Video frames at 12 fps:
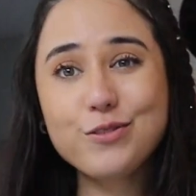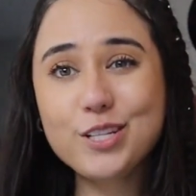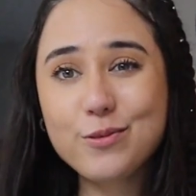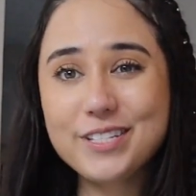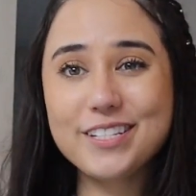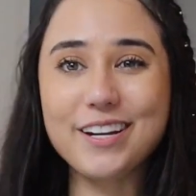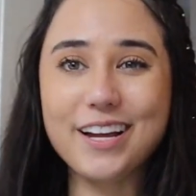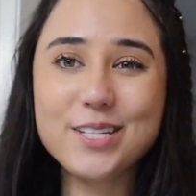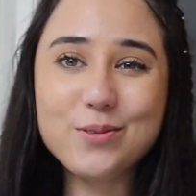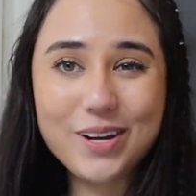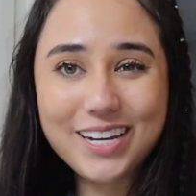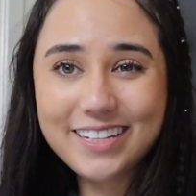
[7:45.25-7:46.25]
so it was a
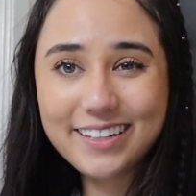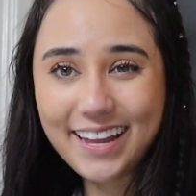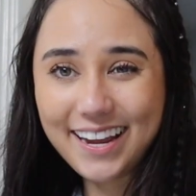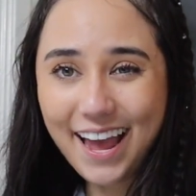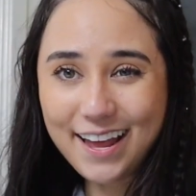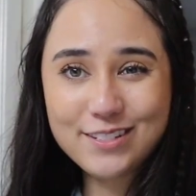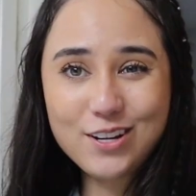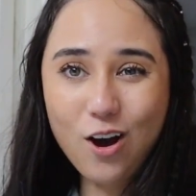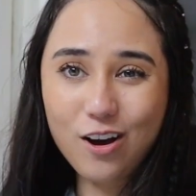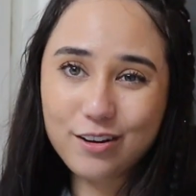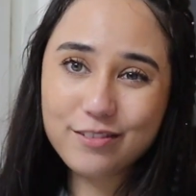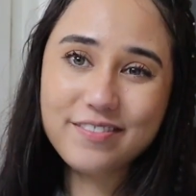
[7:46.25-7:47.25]
nice way to like end
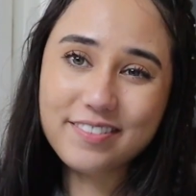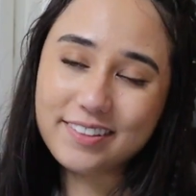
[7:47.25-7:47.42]
off